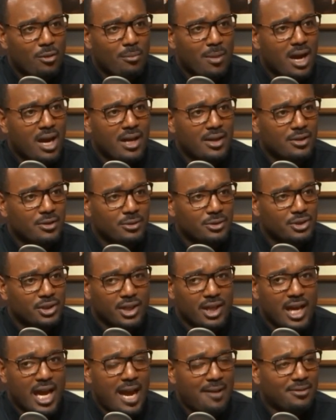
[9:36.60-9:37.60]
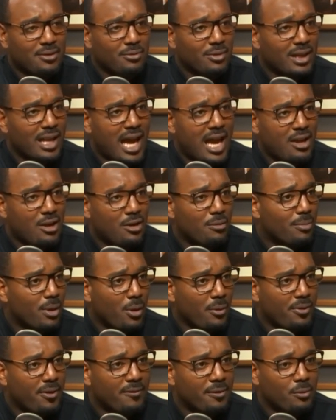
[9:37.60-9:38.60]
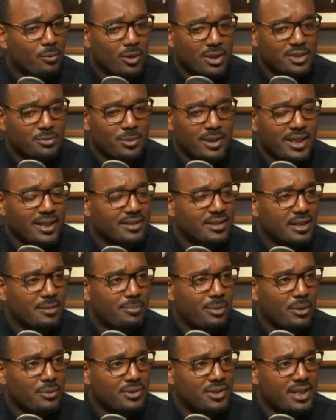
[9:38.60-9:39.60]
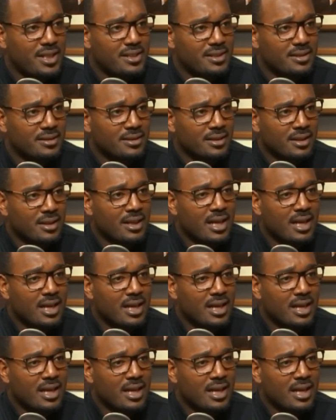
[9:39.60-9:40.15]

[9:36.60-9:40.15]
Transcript: German news. You're going to have to rely on both of them once we get to the postseason.